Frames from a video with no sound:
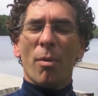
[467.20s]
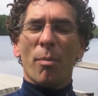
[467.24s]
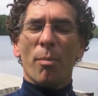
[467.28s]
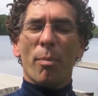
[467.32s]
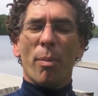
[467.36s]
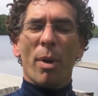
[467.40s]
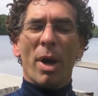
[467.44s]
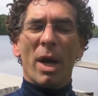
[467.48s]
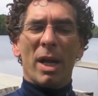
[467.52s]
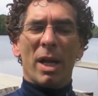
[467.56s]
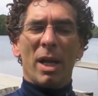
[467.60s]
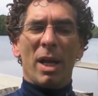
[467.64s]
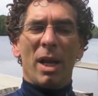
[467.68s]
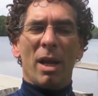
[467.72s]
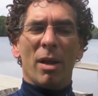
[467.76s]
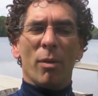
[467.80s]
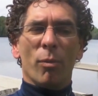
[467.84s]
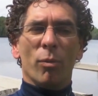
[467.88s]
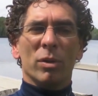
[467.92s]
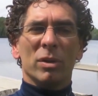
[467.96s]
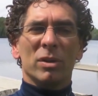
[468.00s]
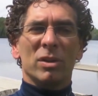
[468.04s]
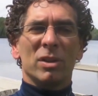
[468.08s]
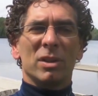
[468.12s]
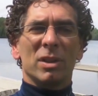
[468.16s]
But it
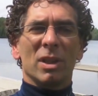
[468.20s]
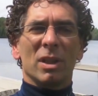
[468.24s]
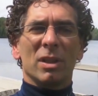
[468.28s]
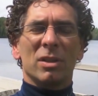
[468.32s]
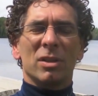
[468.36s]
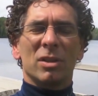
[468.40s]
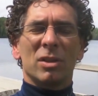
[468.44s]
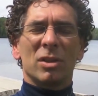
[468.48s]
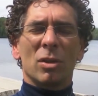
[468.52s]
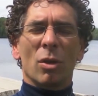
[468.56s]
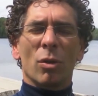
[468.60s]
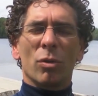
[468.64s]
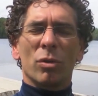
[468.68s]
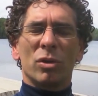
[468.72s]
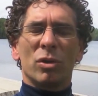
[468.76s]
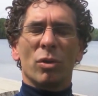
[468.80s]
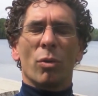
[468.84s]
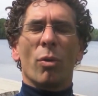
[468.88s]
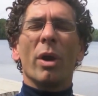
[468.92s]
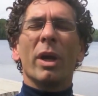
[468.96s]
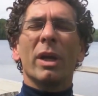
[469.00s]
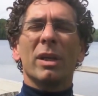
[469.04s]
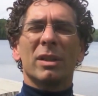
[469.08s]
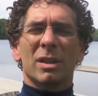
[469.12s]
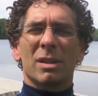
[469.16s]
was so
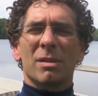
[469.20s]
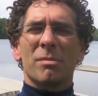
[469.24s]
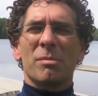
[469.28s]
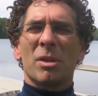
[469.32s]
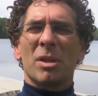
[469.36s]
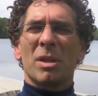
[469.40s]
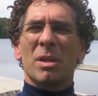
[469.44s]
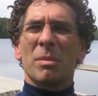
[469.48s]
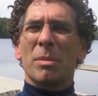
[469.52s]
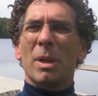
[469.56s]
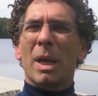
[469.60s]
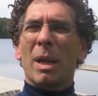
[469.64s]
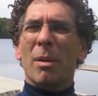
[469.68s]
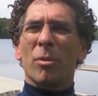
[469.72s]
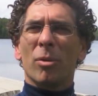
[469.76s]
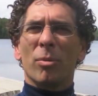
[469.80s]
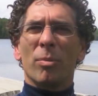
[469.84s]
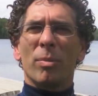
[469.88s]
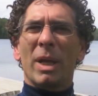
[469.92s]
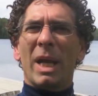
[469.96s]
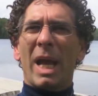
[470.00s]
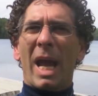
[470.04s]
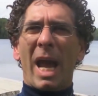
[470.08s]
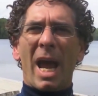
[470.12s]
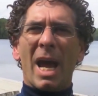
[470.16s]
joyous to me to be able
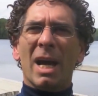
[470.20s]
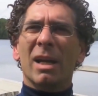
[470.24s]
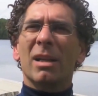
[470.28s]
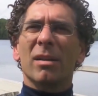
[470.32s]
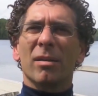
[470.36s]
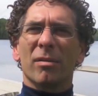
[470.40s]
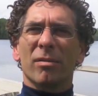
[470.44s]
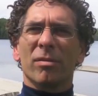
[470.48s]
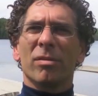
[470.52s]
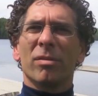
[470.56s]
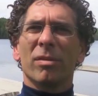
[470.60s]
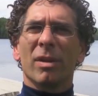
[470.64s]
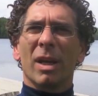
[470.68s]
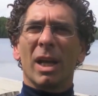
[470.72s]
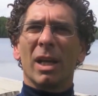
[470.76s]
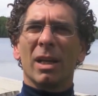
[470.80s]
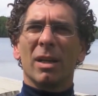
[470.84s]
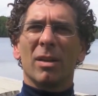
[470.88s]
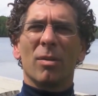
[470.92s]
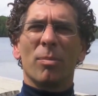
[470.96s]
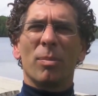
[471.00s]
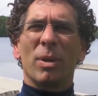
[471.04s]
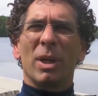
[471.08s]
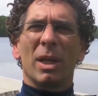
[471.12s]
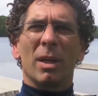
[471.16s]
to be active and
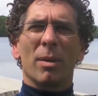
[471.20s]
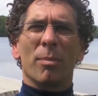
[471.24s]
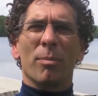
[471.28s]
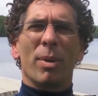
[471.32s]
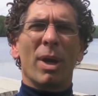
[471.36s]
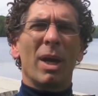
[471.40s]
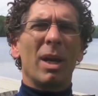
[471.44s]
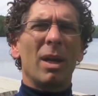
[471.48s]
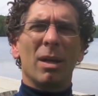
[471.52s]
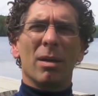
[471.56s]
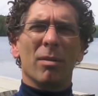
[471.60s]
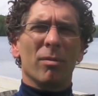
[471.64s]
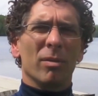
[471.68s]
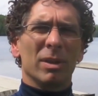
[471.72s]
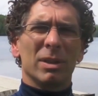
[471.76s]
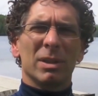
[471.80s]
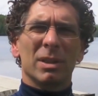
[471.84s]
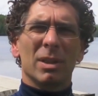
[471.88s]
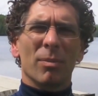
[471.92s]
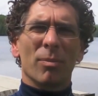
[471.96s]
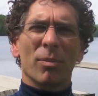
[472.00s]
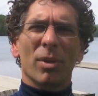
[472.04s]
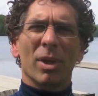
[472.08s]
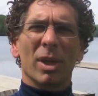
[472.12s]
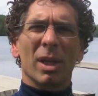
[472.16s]
to be competitive at
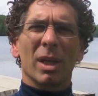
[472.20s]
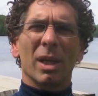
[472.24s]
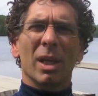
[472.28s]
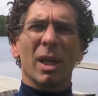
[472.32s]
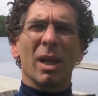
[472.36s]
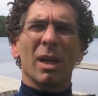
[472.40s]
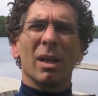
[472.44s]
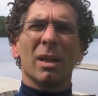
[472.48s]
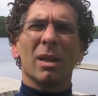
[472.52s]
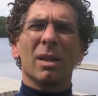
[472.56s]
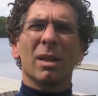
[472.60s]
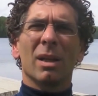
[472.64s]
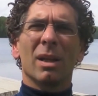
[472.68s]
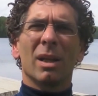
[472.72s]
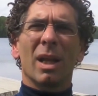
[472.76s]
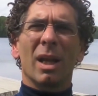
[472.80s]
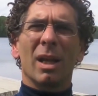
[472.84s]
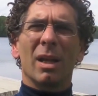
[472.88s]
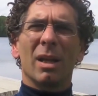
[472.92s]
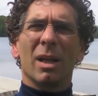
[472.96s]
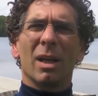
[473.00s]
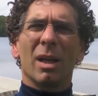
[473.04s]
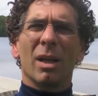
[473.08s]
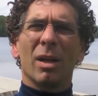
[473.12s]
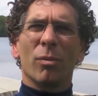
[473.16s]
something again
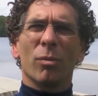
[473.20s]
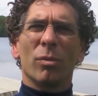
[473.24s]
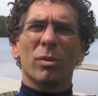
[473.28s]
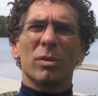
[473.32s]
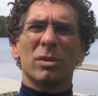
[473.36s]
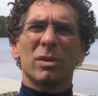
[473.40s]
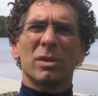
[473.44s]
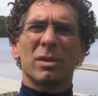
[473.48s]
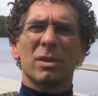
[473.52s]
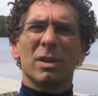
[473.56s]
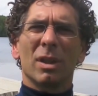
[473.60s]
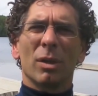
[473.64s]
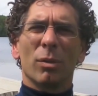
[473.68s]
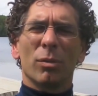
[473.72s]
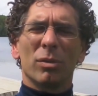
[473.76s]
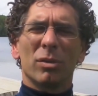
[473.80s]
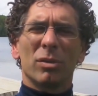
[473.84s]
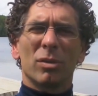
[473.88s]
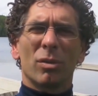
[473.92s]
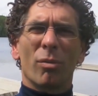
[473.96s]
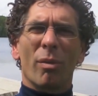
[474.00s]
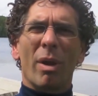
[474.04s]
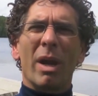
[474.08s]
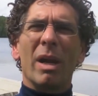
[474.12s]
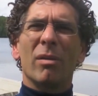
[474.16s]
that it
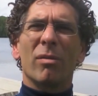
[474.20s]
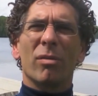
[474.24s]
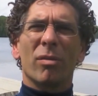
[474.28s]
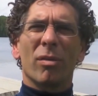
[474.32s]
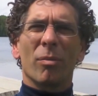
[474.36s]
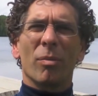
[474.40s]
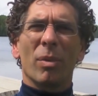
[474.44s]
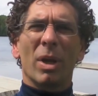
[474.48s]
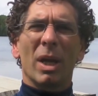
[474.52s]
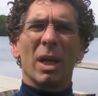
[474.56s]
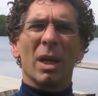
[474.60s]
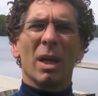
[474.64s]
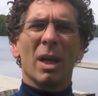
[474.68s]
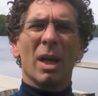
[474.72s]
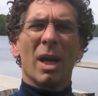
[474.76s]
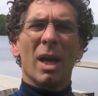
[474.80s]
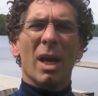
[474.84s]
was great for me.